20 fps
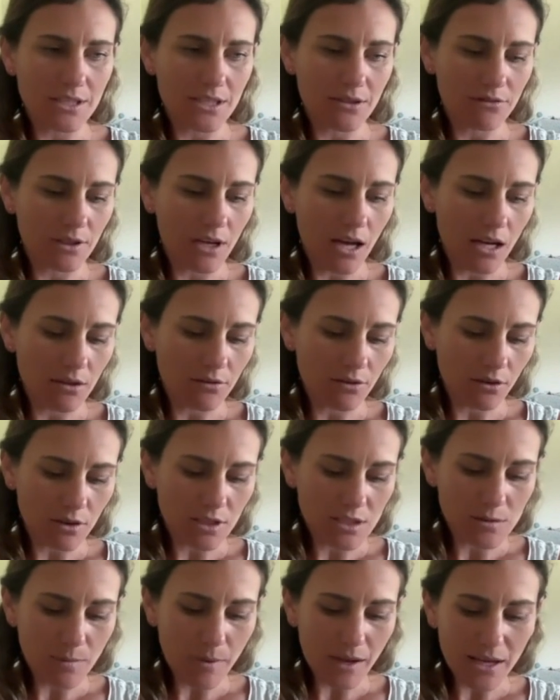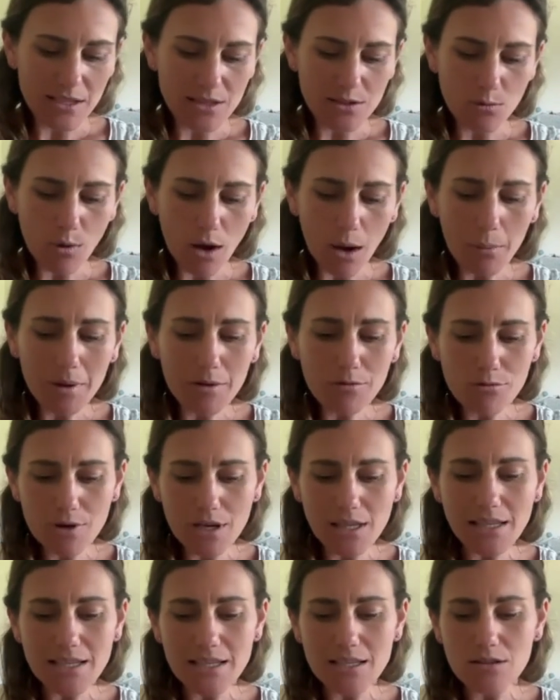deaf and hard of hearing space, while we
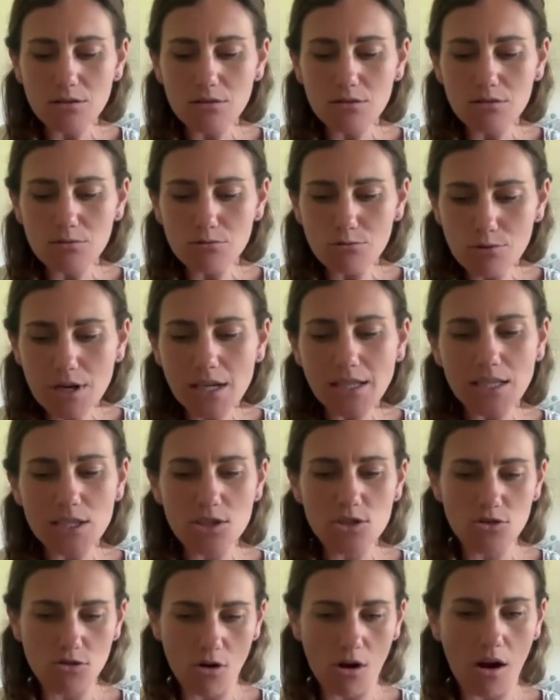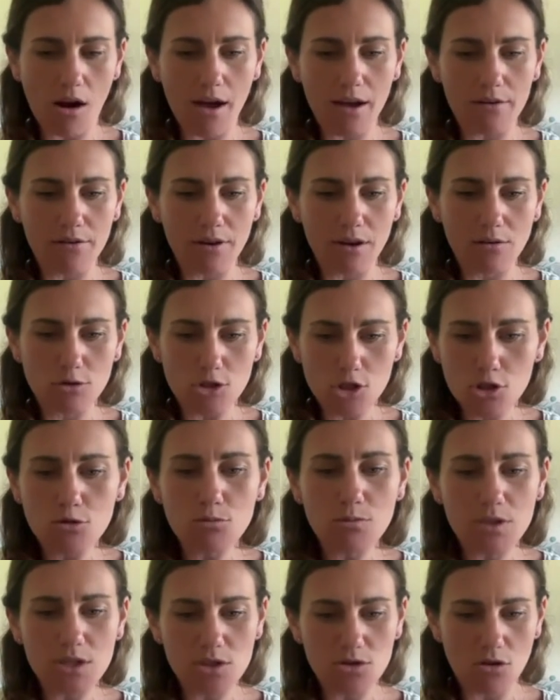really, really strive and should
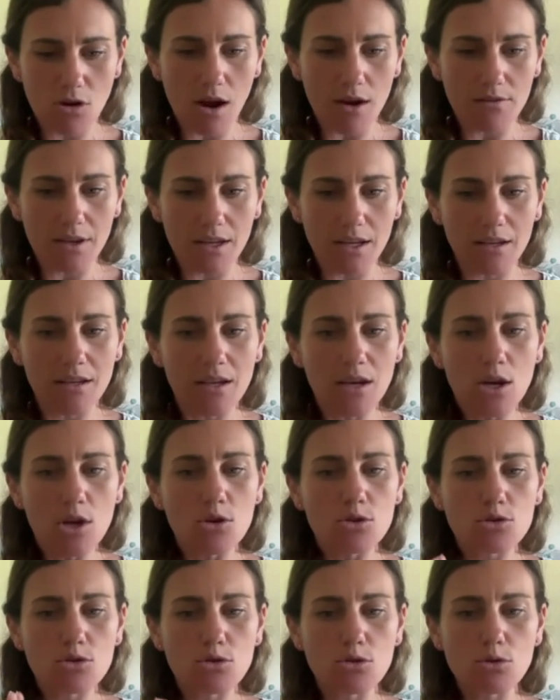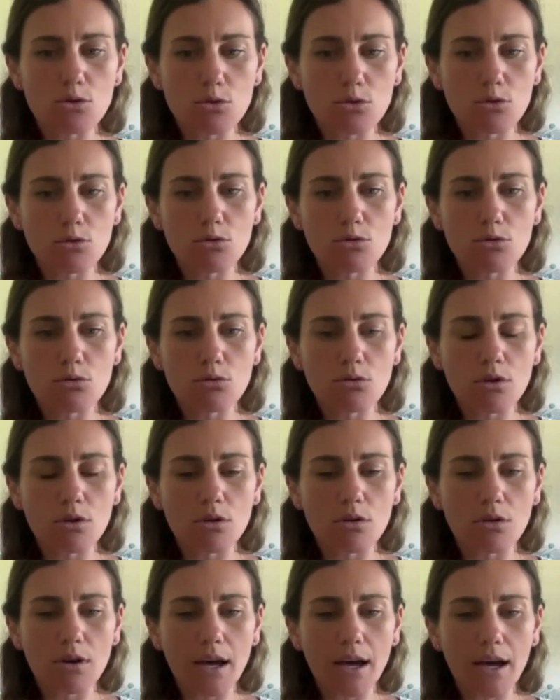be striving to
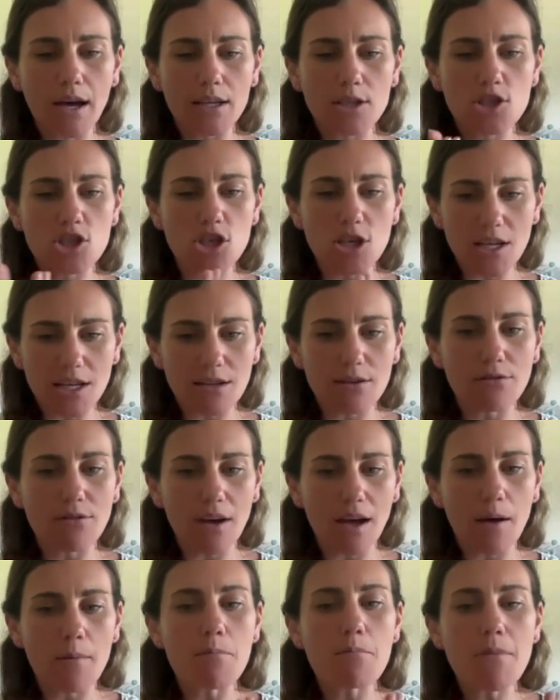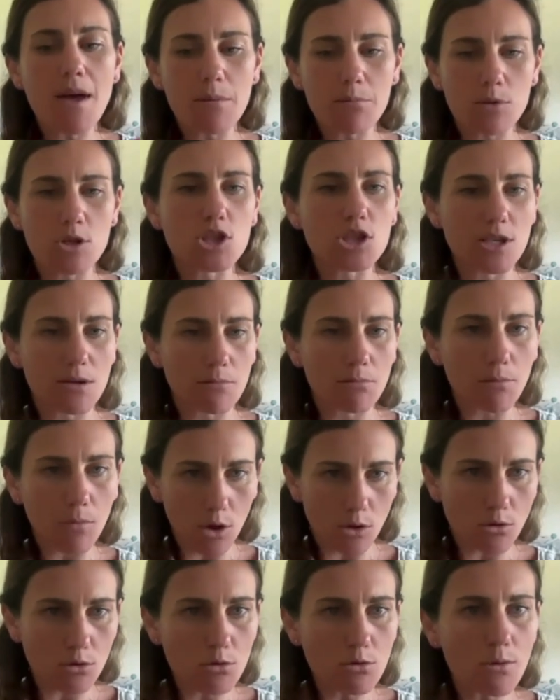achieve a membership
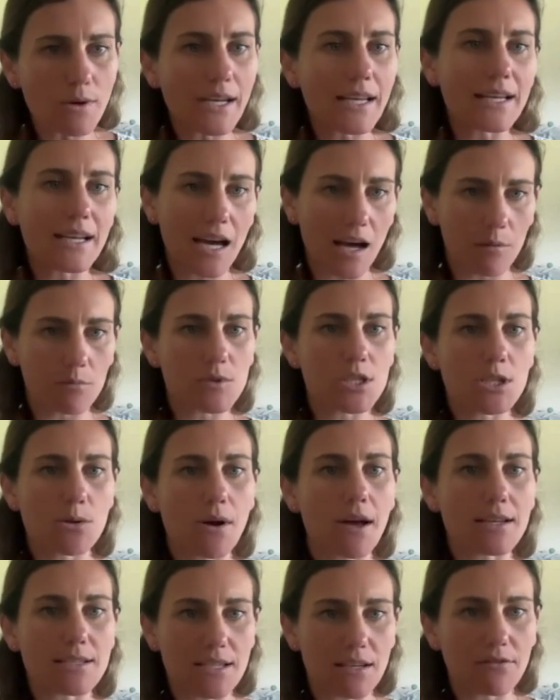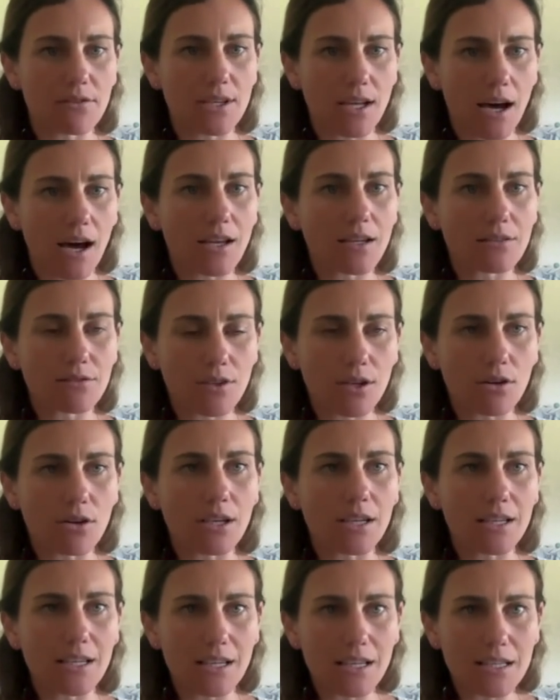model when it comes to our deaf and hard of
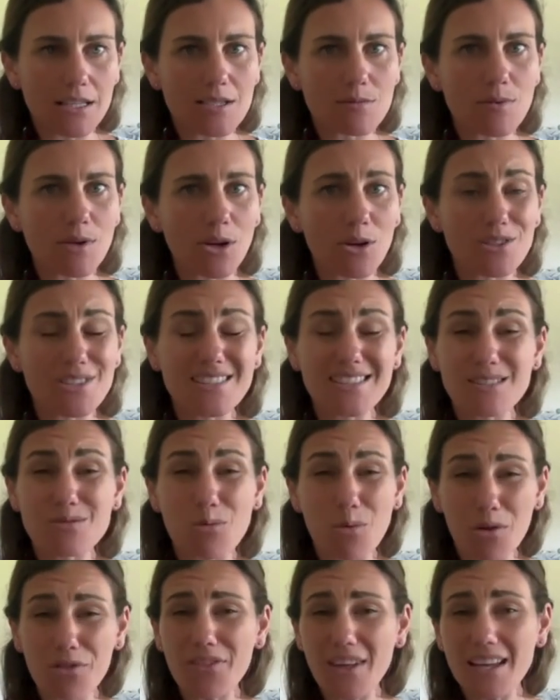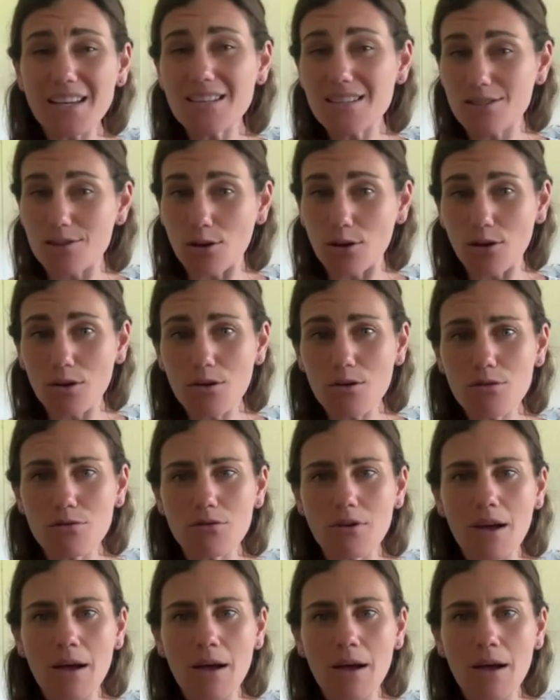hearing kids, because it's what they deserve.